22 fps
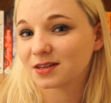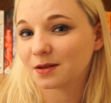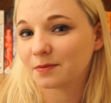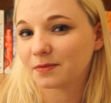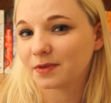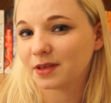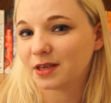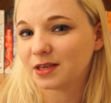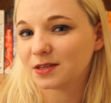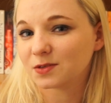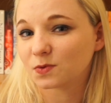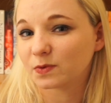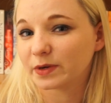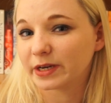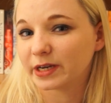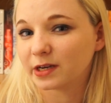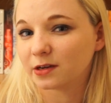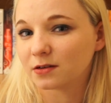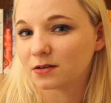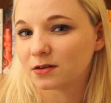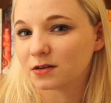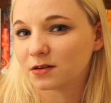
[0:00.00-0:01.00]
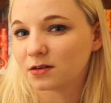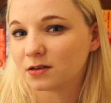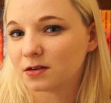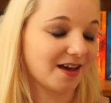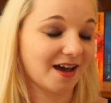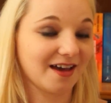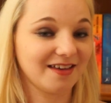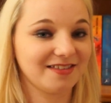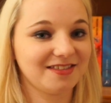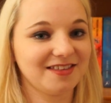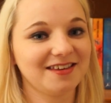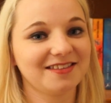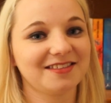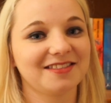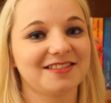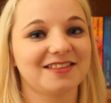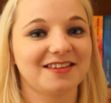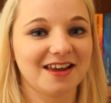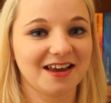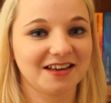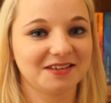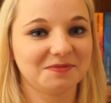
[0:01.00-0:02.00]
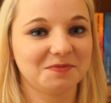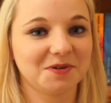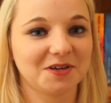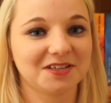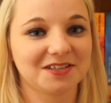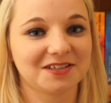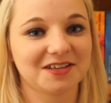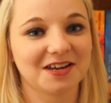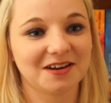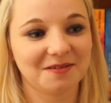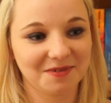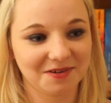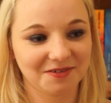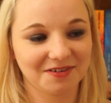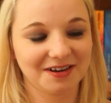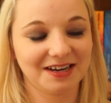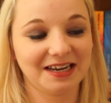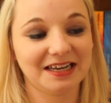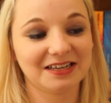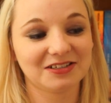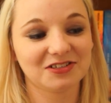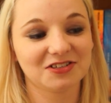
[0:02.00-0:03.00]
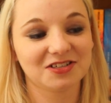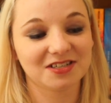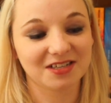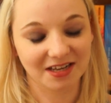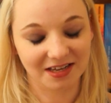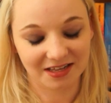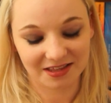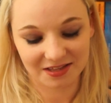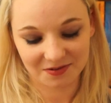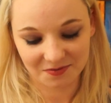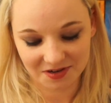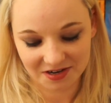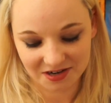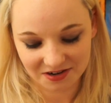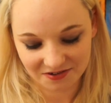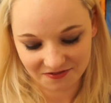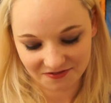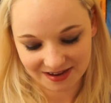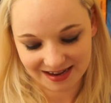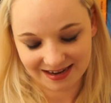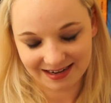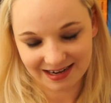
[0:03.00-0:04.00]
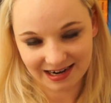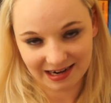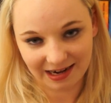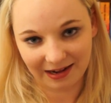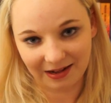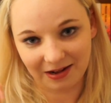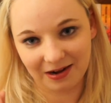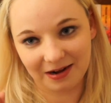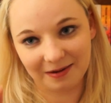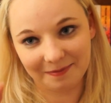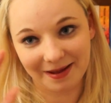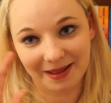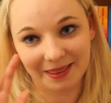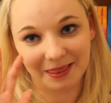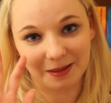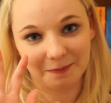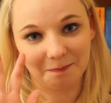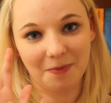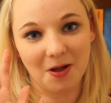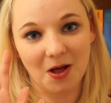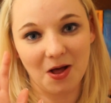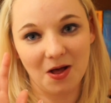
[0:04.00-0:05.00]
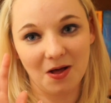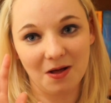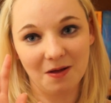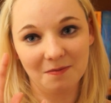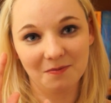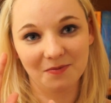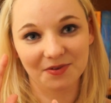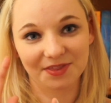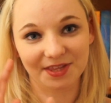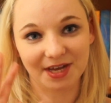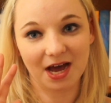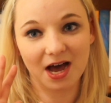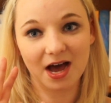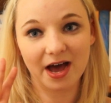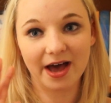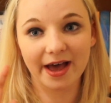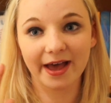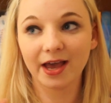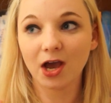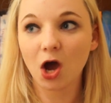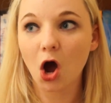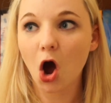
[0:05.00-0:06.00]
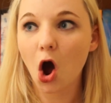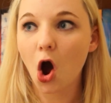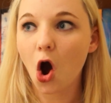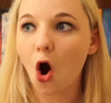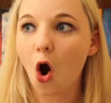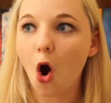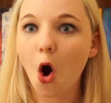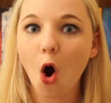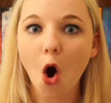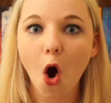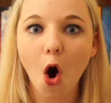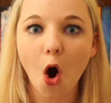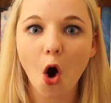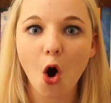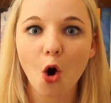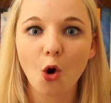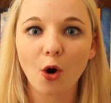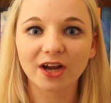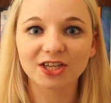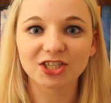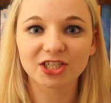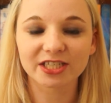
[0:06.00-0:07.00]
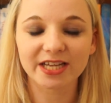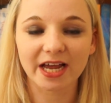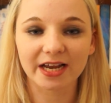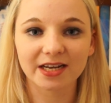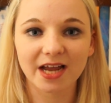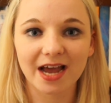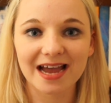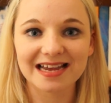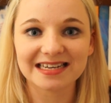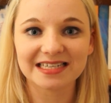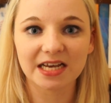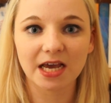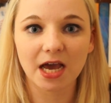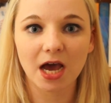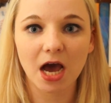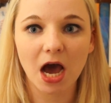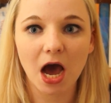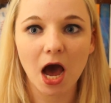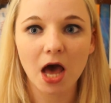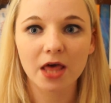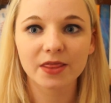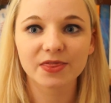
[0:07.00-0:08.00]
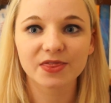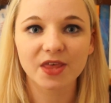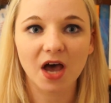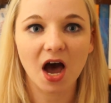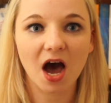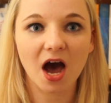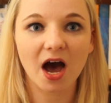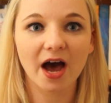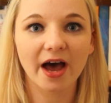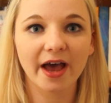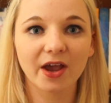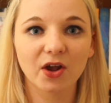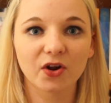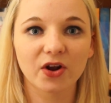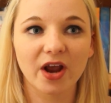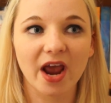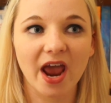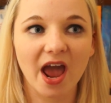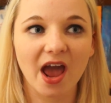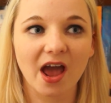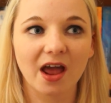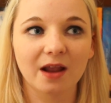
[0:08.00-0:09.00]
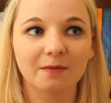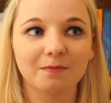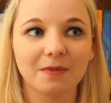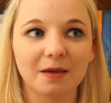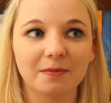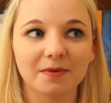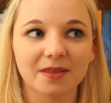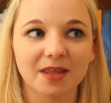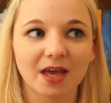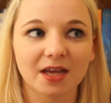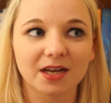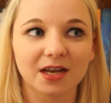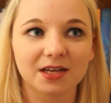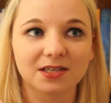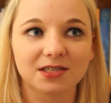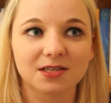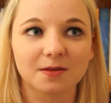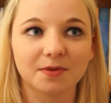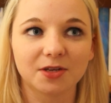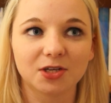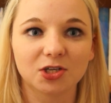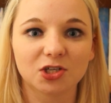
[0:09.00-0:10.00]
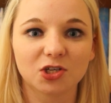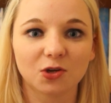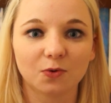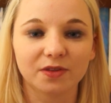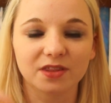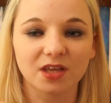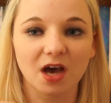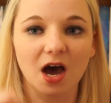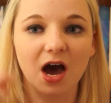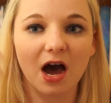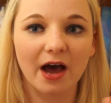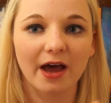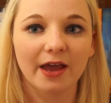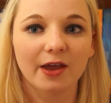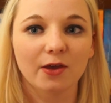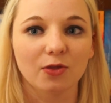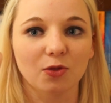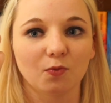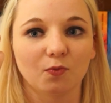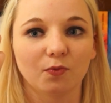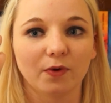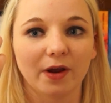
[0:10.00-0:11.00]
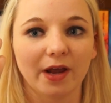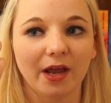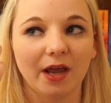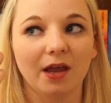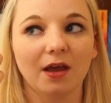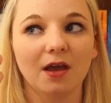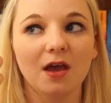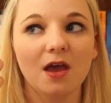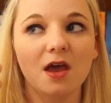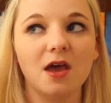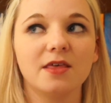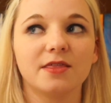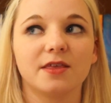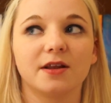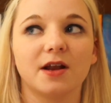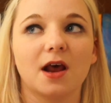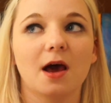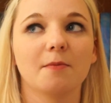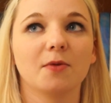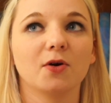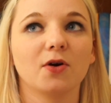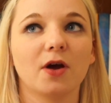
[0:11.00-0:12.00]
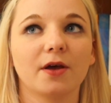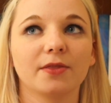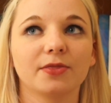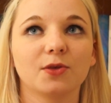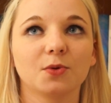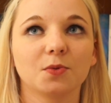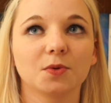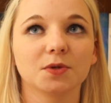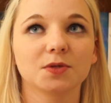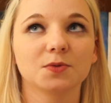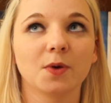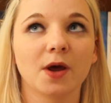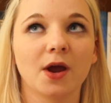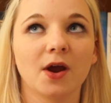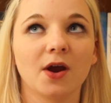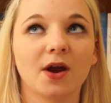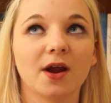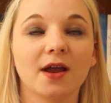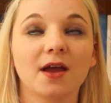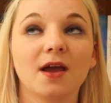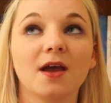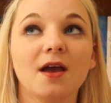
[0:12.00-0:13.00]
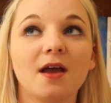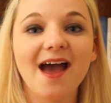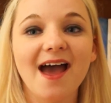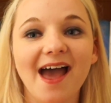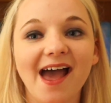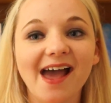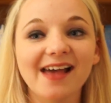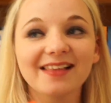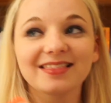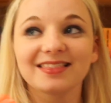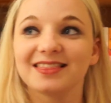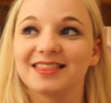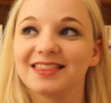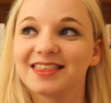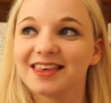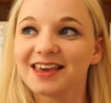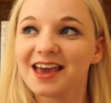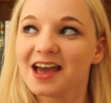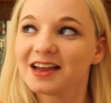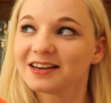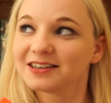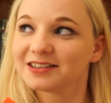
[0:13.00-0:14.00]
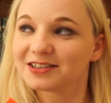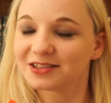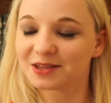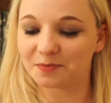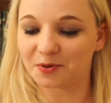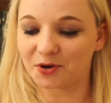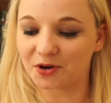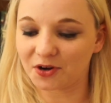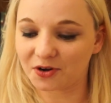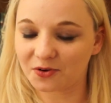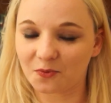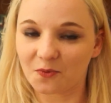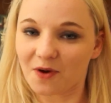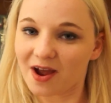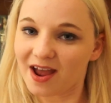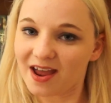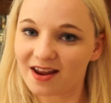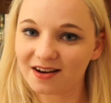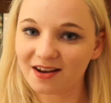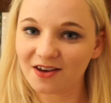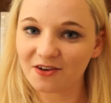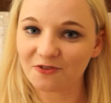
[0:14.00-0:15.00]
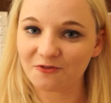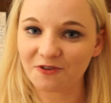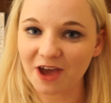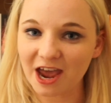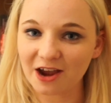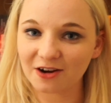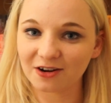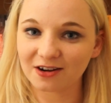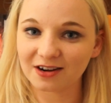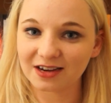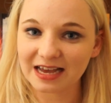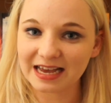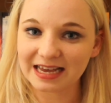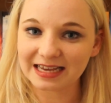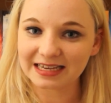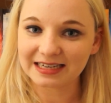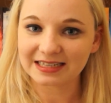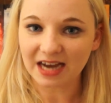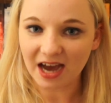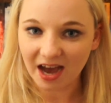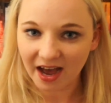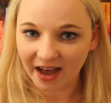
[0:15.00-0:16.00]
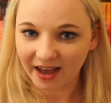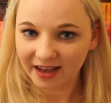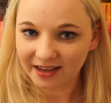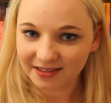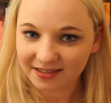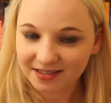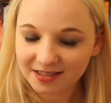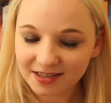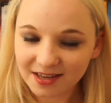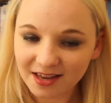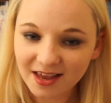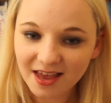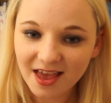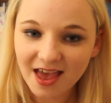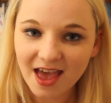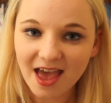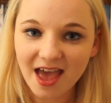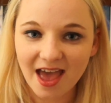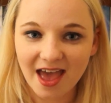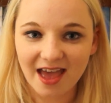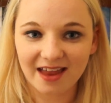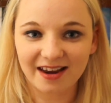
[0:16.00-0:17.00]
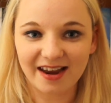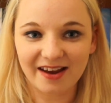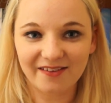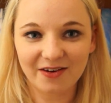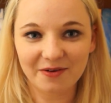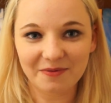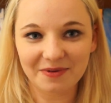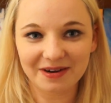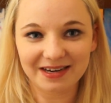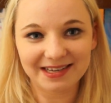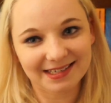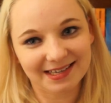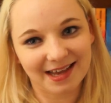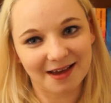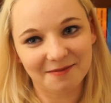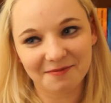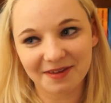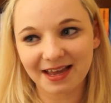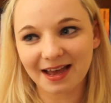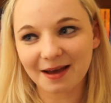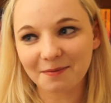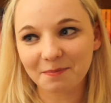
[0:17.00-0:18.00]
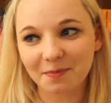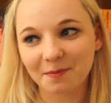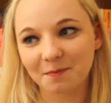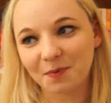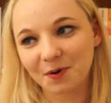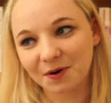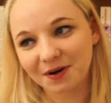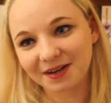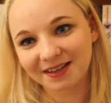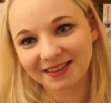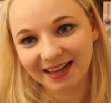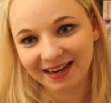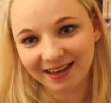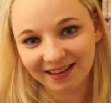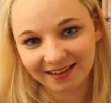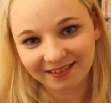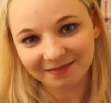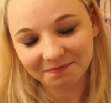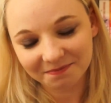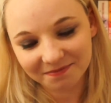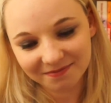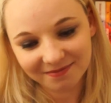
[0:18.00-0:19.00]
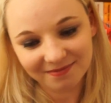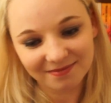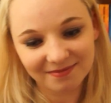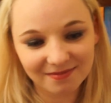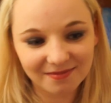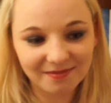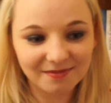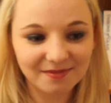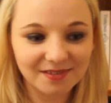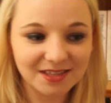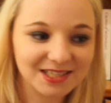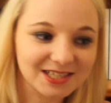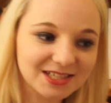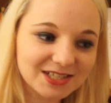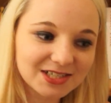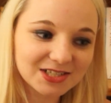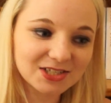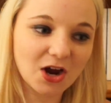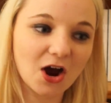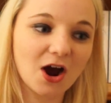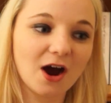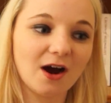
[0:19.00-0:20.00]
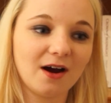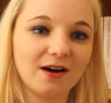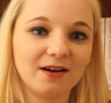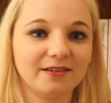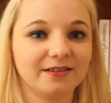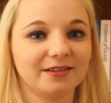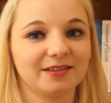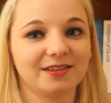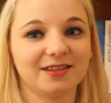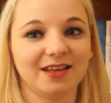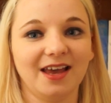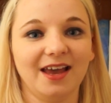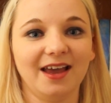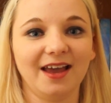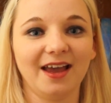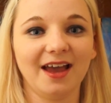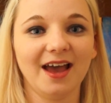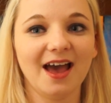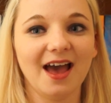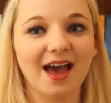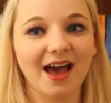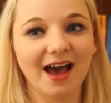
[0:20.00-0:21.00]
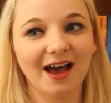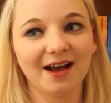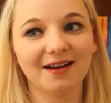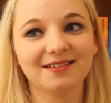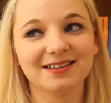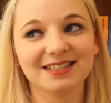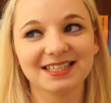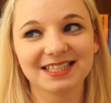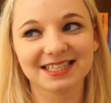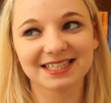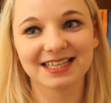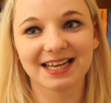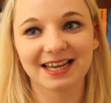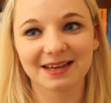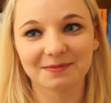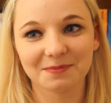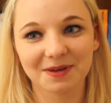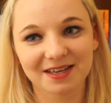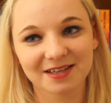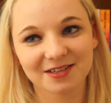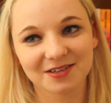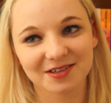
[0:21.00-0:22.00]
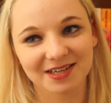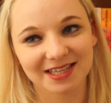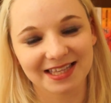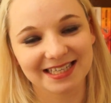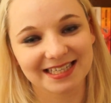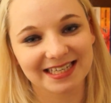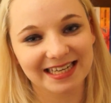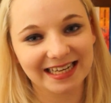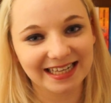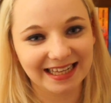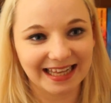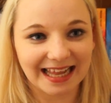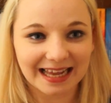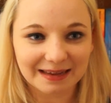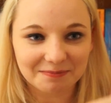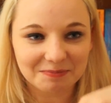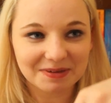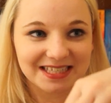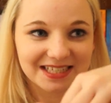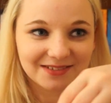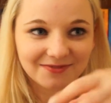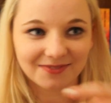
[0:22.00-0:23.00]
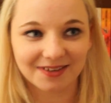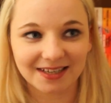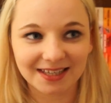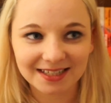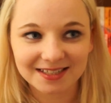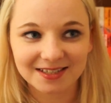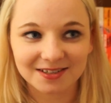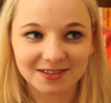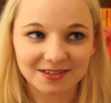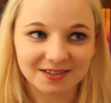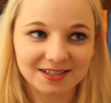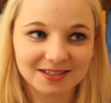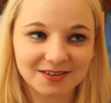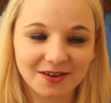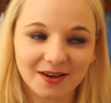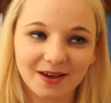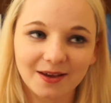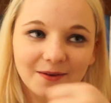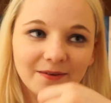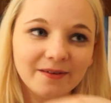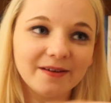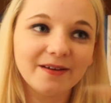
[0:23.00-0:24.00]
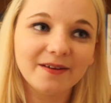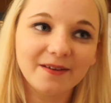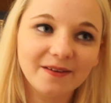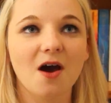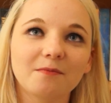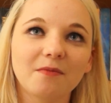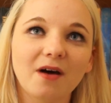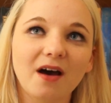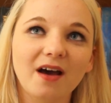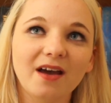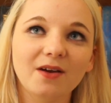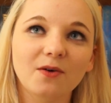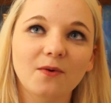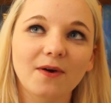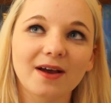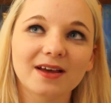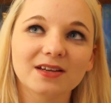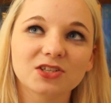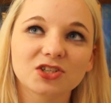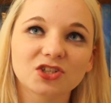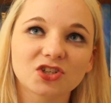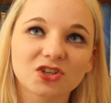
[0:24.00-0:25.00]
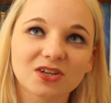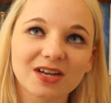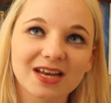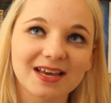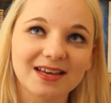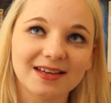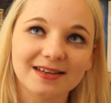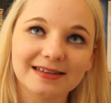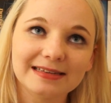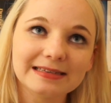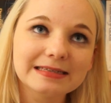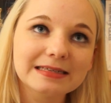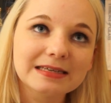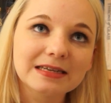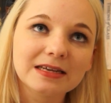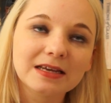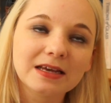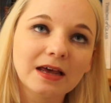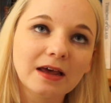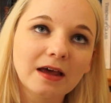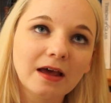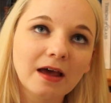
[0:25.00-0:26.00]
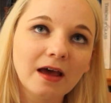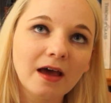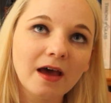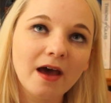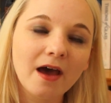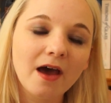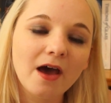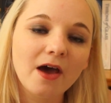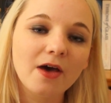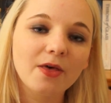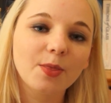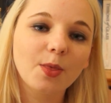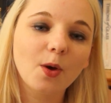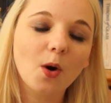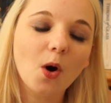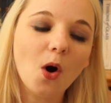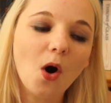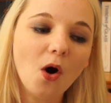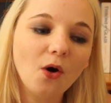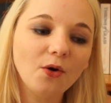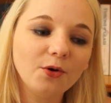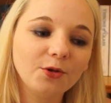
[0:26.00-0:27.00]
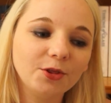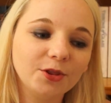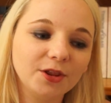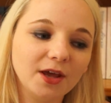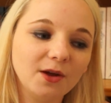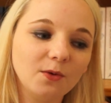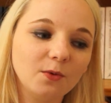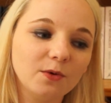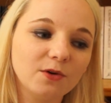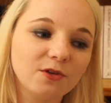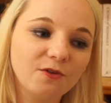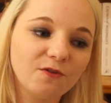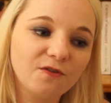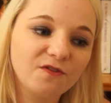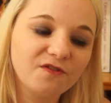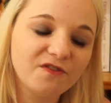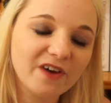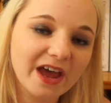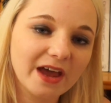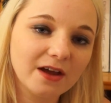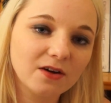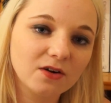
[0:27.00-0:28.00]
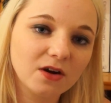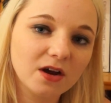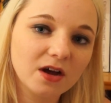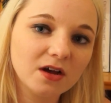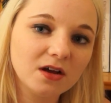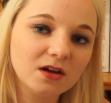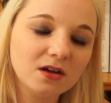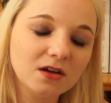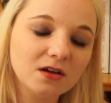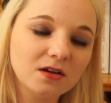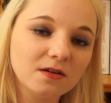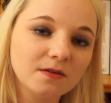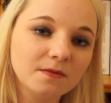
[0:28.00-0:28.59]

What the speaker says: he's weird. I think the next book is gonna be really interesting. I think we're gonna find out a lot about the palm with the eye. Oh, I just had an idea. The eye on her hand, maybe that has something to do with the eye on the ring that Amarantha was wearing. At the end of the book, when Feyre dies and everybody's coming up and putting their little star thing, I was just like picturing these little like bits of glitter just going. My question is, the whole thing with Feyre